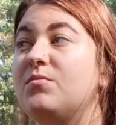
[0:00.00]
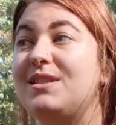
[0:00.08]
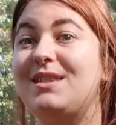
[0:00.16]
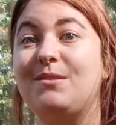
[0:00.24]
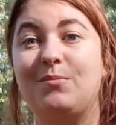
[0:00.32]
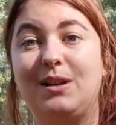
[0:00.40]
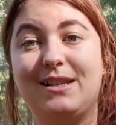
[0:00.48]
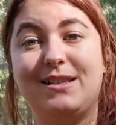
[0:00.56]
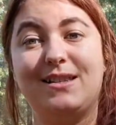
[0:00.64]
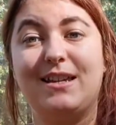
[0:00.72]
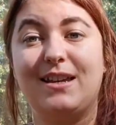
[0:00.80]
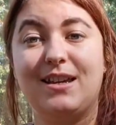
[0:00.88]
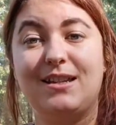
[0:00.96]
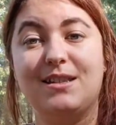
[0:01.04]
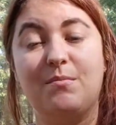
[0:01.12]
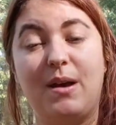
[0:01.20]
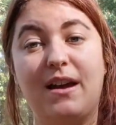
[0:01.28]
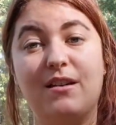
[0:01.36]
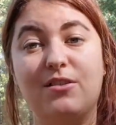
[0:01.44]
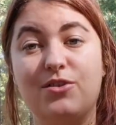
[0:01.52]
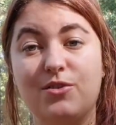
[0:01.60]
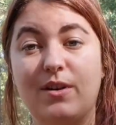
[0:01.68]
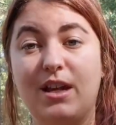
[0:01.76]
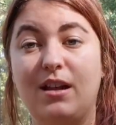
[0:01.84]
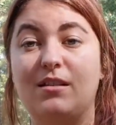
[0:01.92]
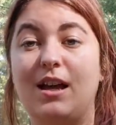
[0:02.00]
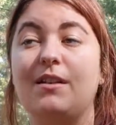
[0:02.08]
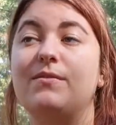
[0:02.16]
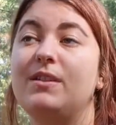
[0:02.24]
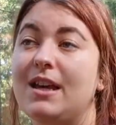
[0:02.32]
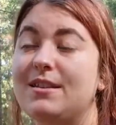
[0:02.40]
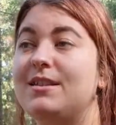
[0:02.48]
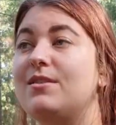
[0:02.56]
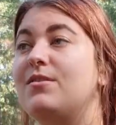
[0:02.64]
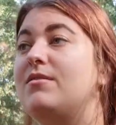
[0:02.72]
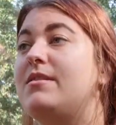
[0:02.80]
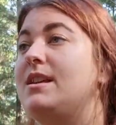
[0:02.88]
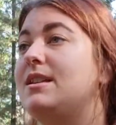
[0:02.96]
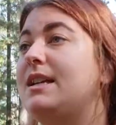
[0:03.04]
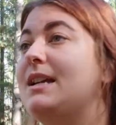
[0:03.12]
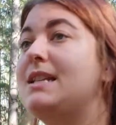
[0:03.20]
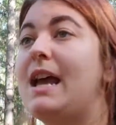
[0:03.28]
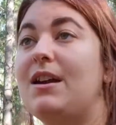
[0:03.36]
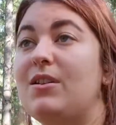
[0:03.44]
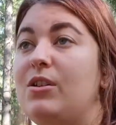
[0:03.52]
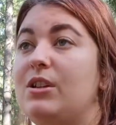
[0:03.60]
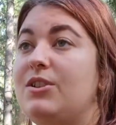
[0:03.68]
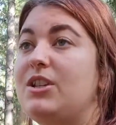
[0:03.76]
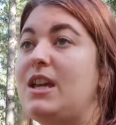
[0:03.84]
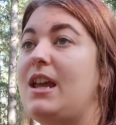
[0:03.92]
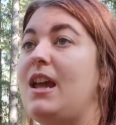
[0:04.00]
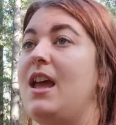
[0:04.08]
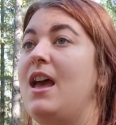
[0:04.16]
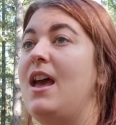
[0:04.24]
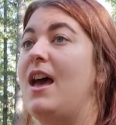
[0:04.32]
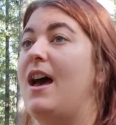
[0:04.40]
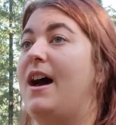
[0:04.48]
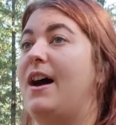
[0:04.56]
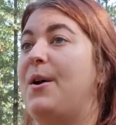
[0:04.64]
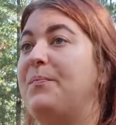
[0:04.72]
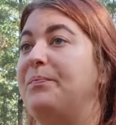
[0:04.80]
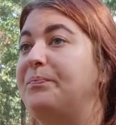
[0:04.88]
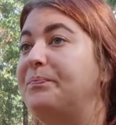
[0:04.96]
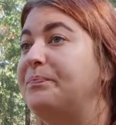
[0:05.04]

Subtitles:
simplistic. It's about enjoying life. Yes, things like technology, and